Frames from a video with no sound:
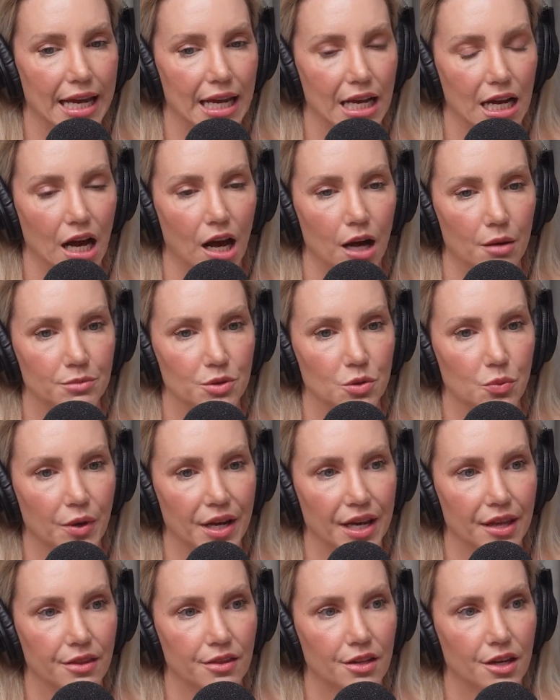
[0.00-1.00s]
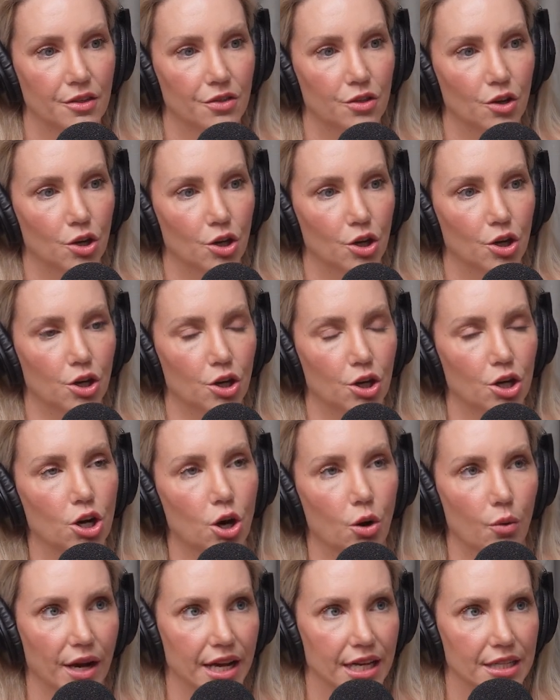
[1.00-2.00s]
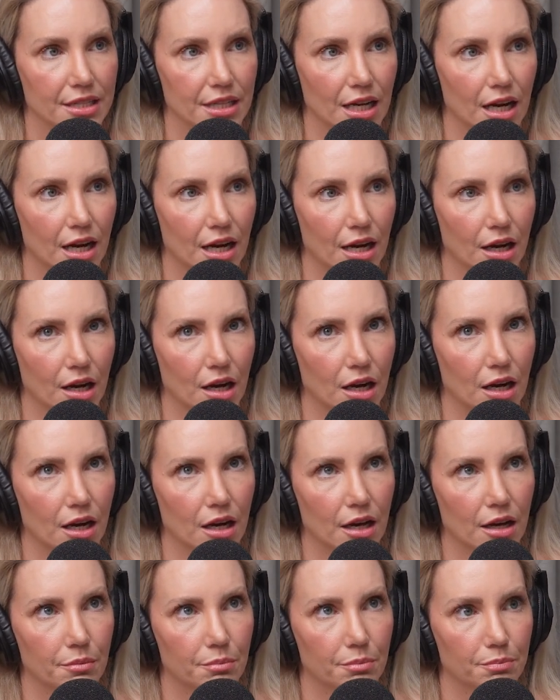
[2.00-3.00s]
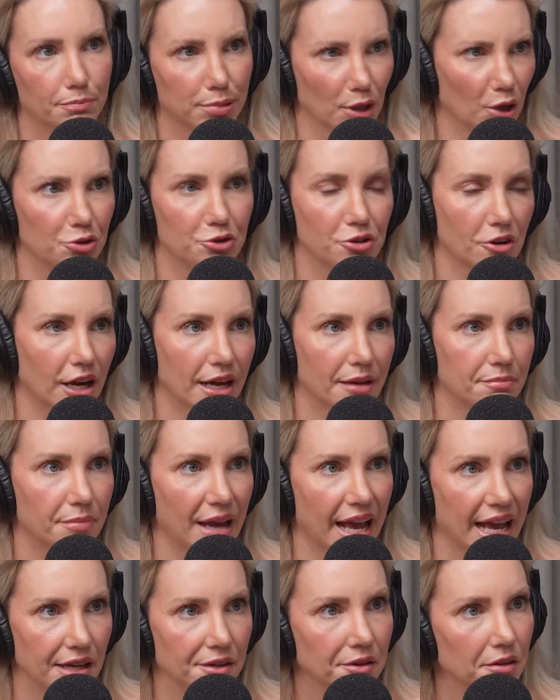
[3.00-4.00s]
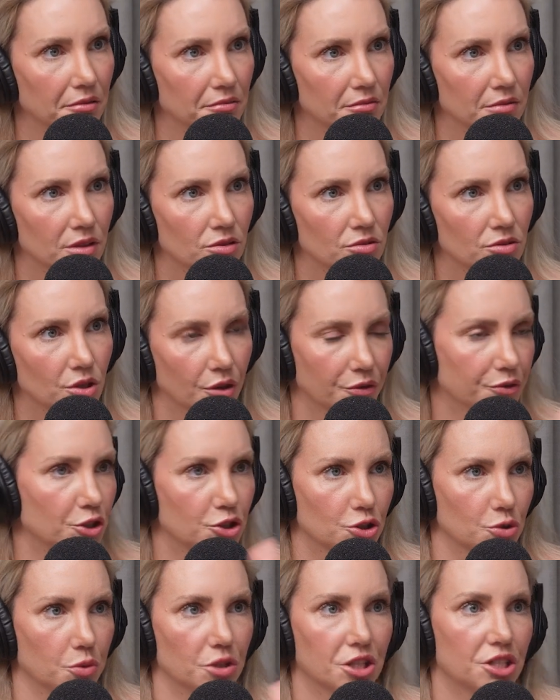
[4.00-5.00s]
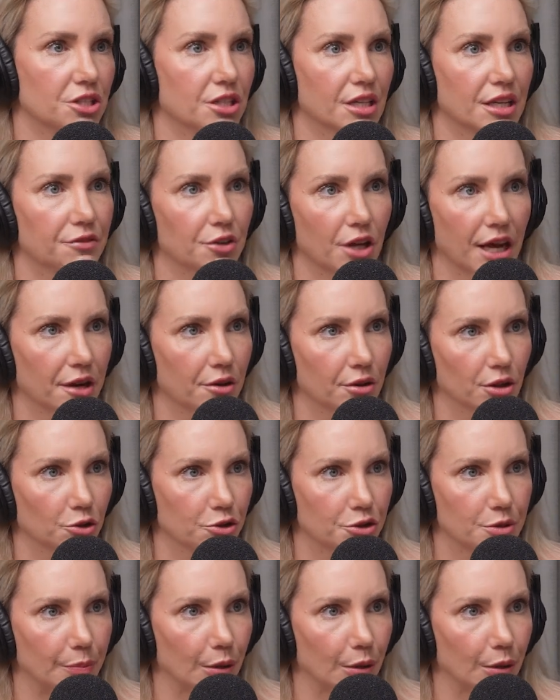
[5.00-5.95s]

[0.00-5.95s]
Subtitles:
It comes with the Coanda blow dry head. So if you just wanted to give your hair a loose